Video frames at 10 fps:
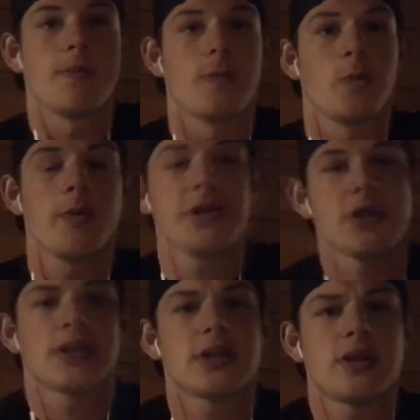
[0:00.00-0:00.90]
We basically
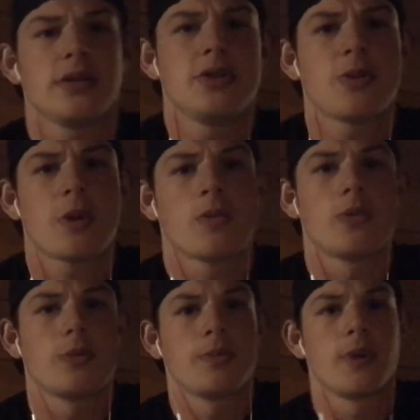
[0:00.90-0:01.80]
got settled into our
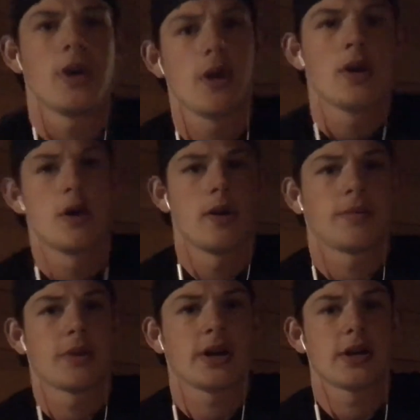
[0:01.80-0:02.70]
room,
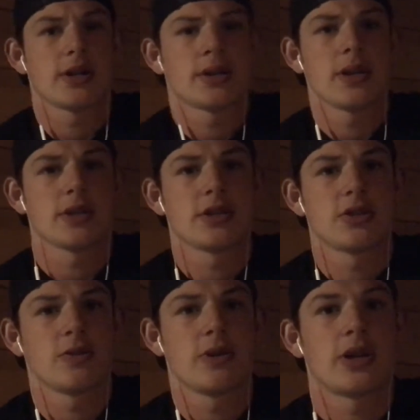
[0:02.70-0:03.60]
kind of got things
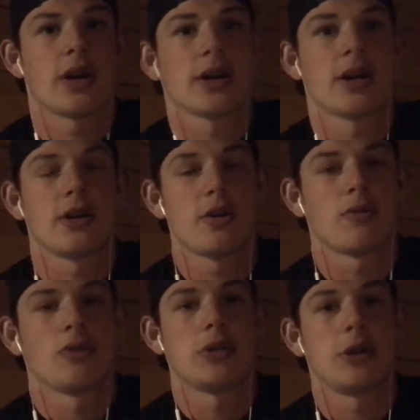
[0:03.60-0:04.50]
situated. I got another
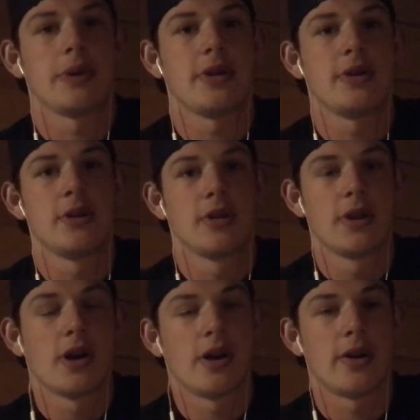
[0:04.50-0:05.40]
roll-out bed.
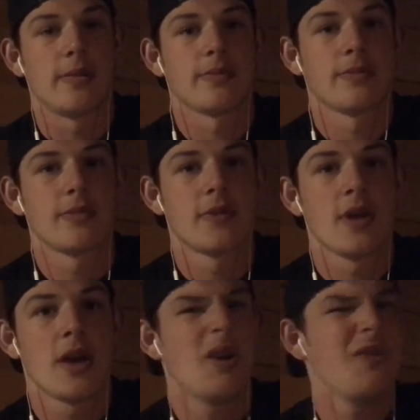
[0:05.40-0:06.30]
I
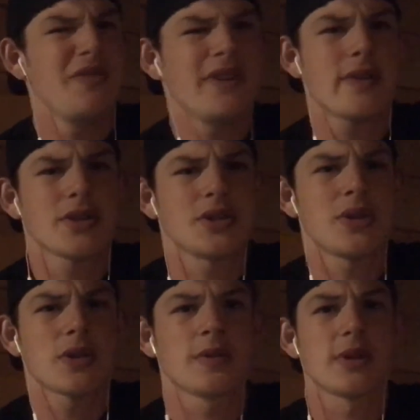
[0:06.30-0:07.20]
don't know if I've actually
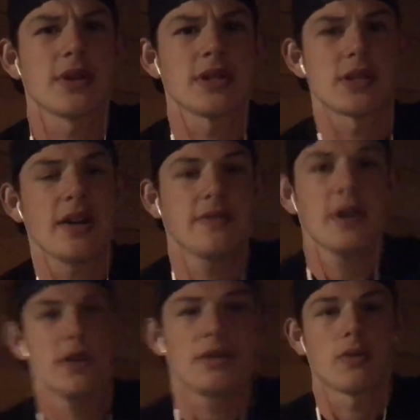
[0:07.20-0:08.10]
talked about this. I've
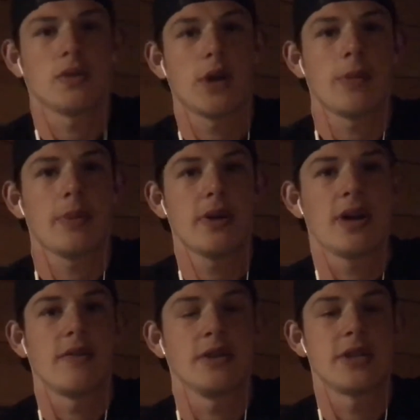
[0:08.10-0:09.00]
gotten a roll-out bed
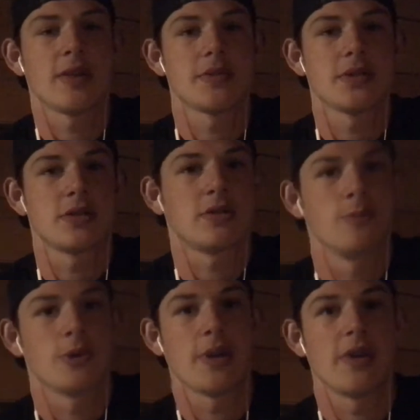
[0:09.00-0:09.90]
every time since the
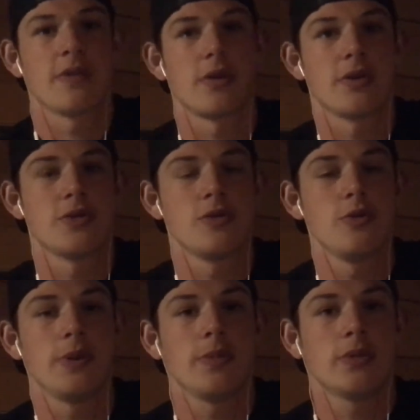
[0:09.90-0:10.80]
rooms are made for 2
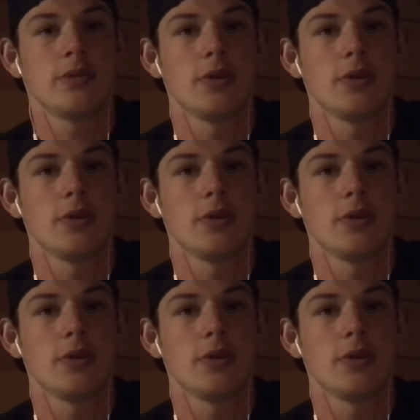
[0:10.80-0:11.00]
people.